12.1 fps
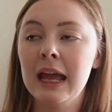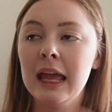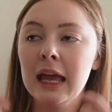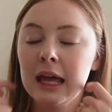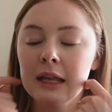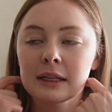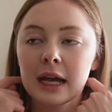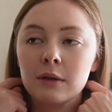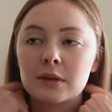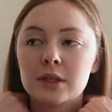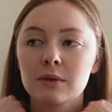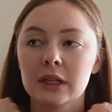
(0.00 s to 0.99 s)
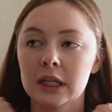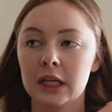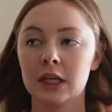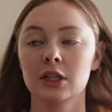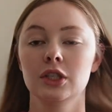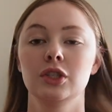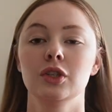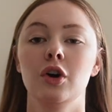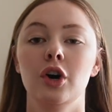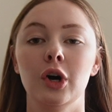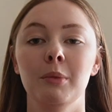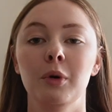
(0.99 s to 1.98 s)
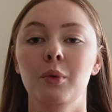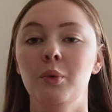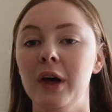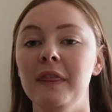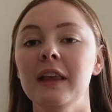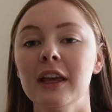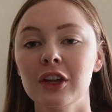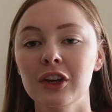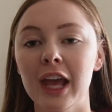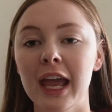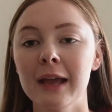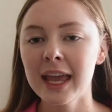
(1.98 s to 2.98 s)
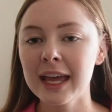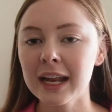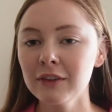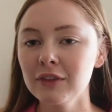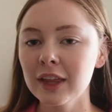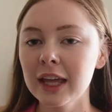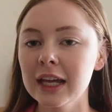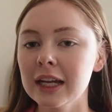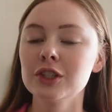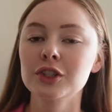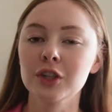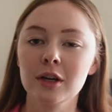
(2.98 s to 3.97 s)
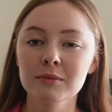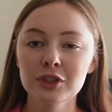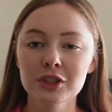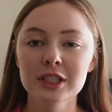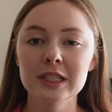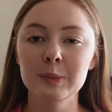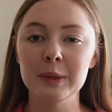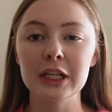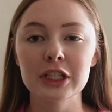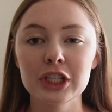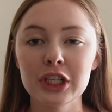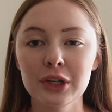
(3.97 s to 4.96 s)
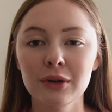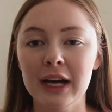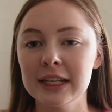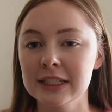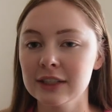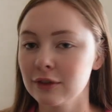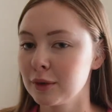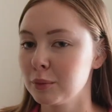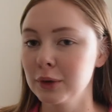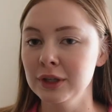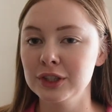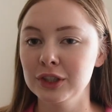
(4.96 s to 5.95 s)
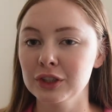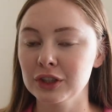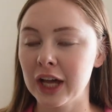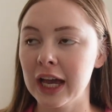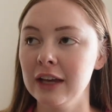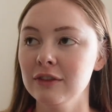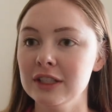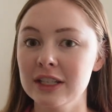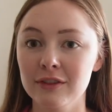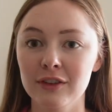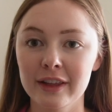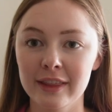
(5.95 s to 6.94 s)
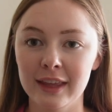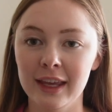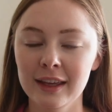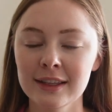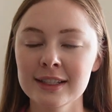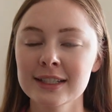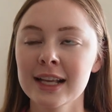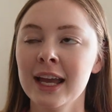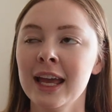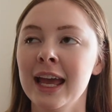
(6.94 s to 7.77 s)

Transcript: And I was reading Psalm 1 the other day, and I feel like the Psalms just speak to you at different points in your life, different things.